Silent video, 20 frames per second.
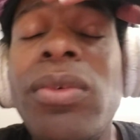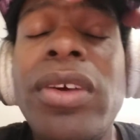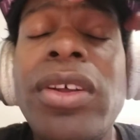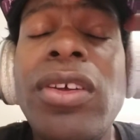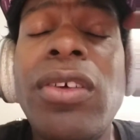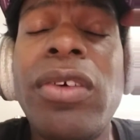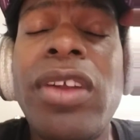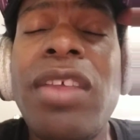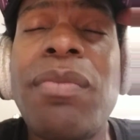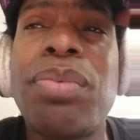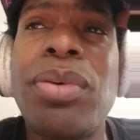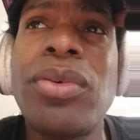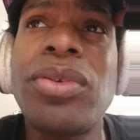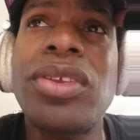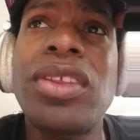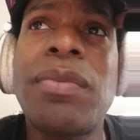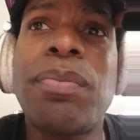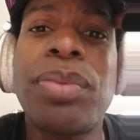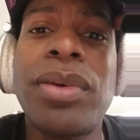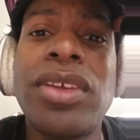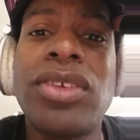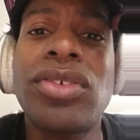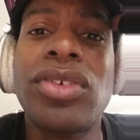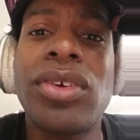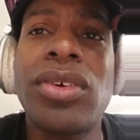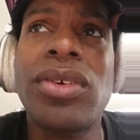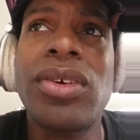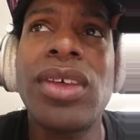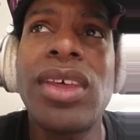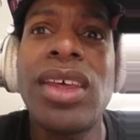already posted a
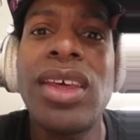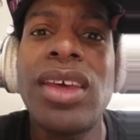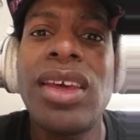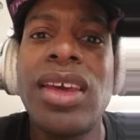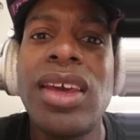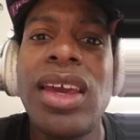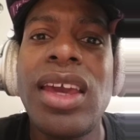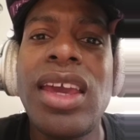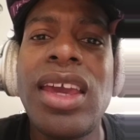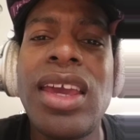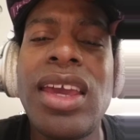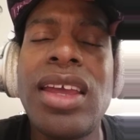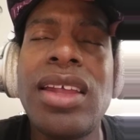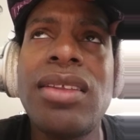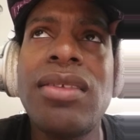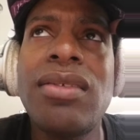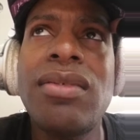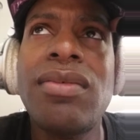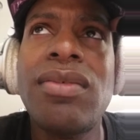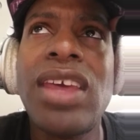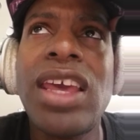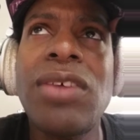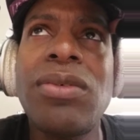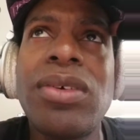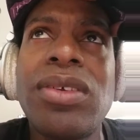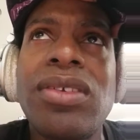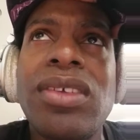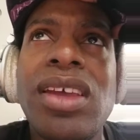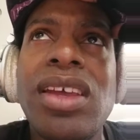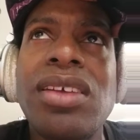picture, and it
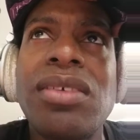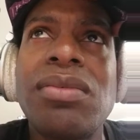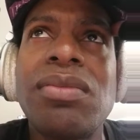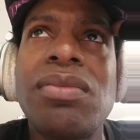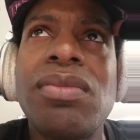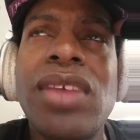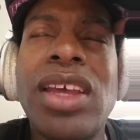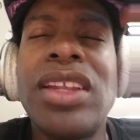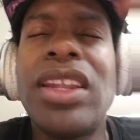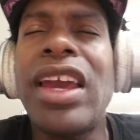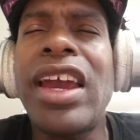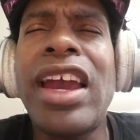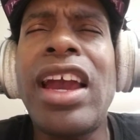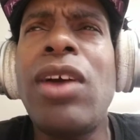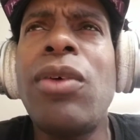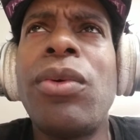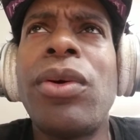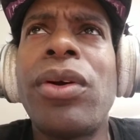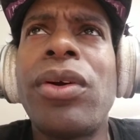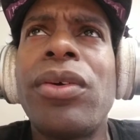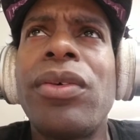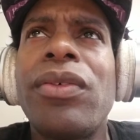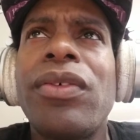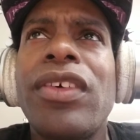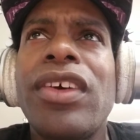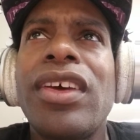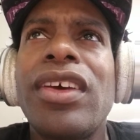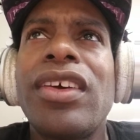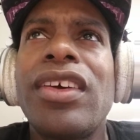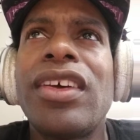was like an hour,
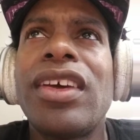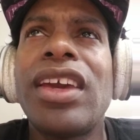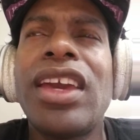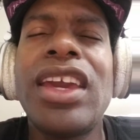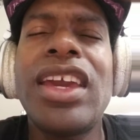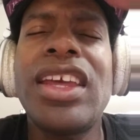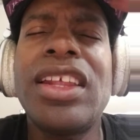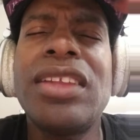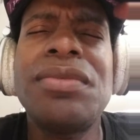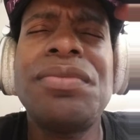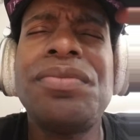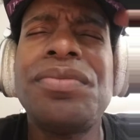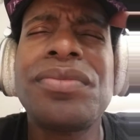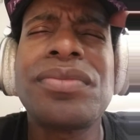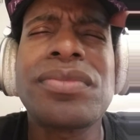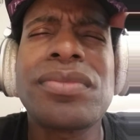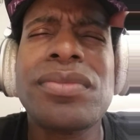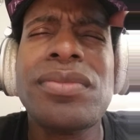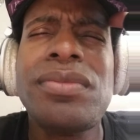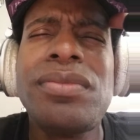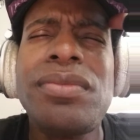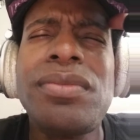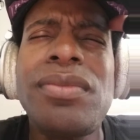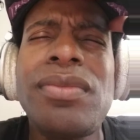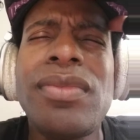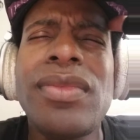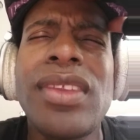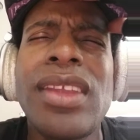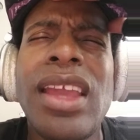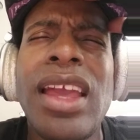and
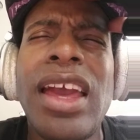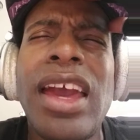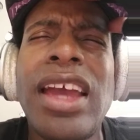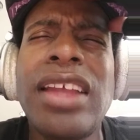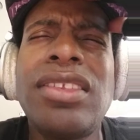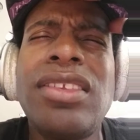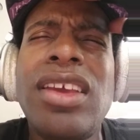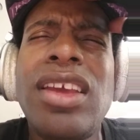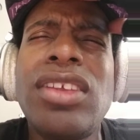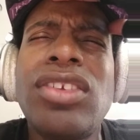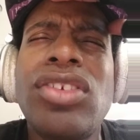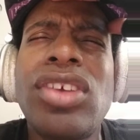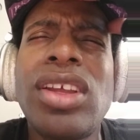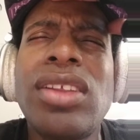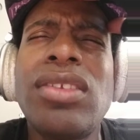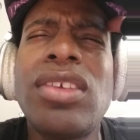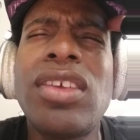I did check this